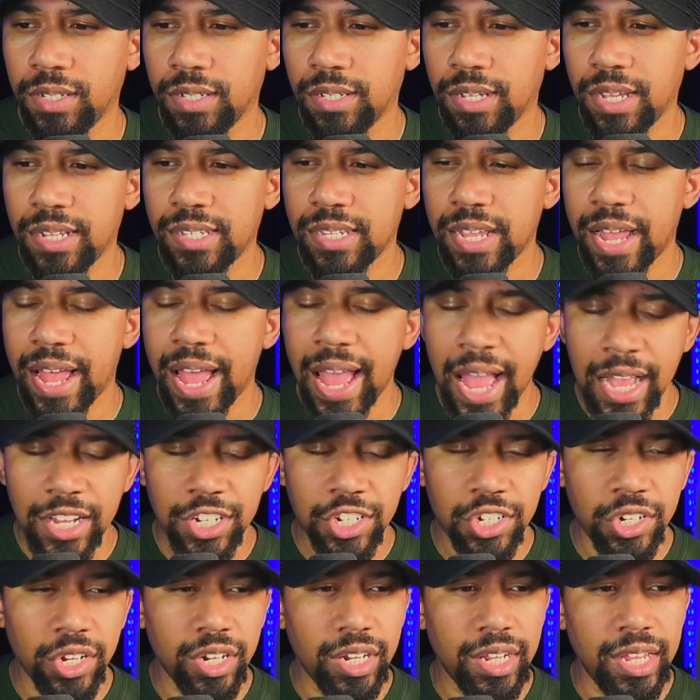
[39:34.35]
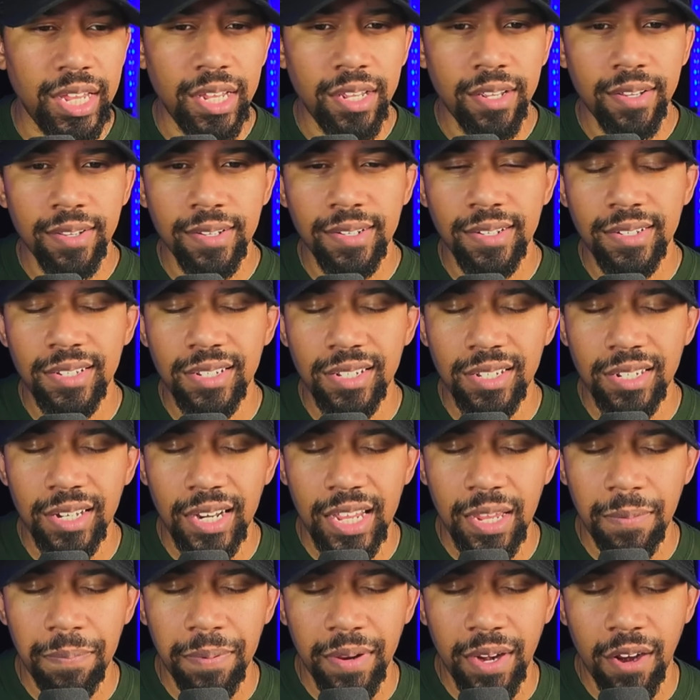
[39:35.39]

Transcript: is actually sleeping